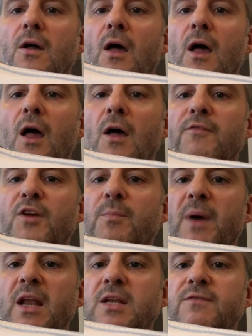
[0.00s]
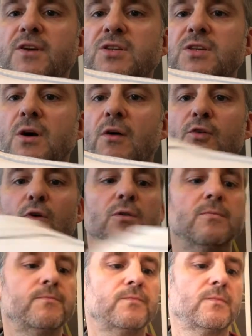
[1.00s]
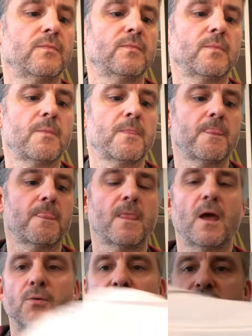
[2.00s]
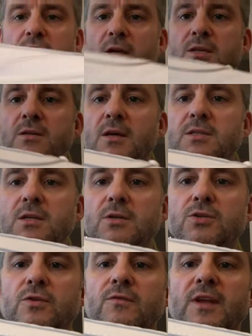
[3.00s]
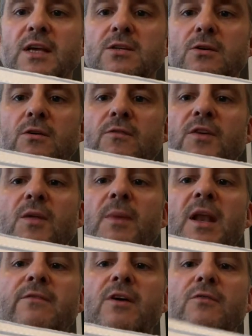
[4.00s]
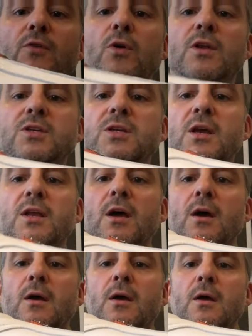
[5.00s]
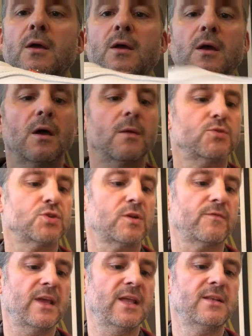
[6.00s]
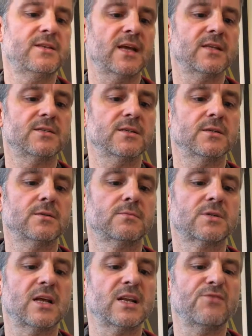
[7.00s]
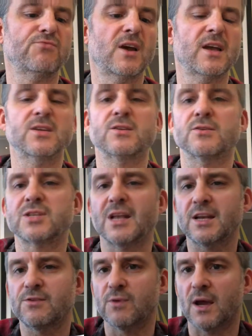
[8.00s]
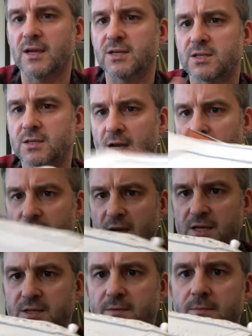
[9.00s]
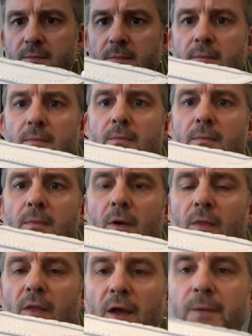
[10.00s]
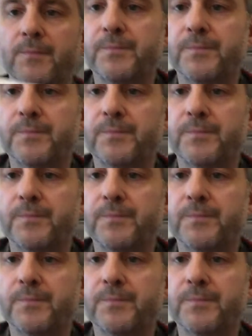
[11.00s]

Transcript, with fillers: uh, for the benefit of all, uh, which is nice, nice little sort of NAS logo. For the benefit of all is in a um, sort of indented, slightly raised, no, slightly raised, slightly raised on there.